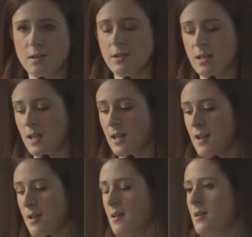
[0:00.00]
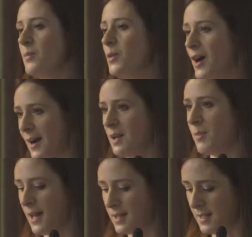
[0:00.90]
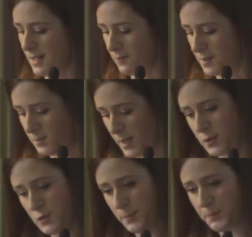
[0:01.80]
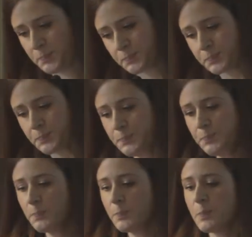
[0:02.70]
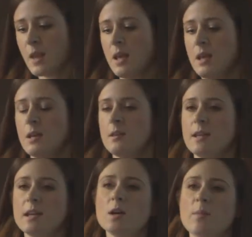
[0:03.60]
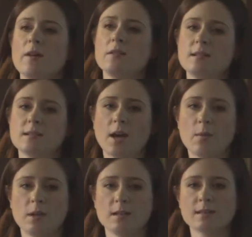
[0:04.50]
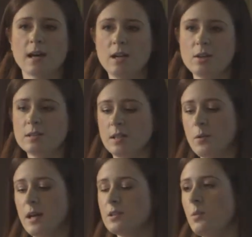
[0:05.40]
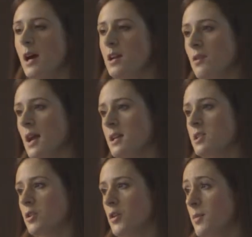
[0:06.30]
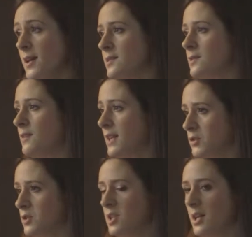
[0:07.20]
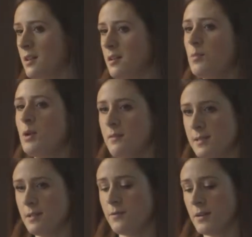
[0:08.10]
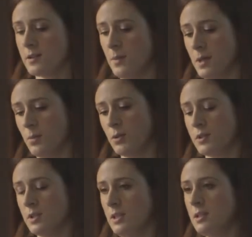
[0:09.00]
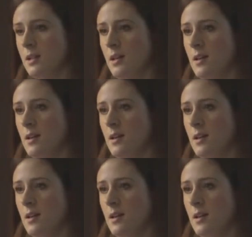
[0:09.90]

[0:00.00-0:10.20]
are in the more highly planned end of the spectrum. Thinking about the determinants, I looked at quite a wide range on the basis of literature that had previously found to be important.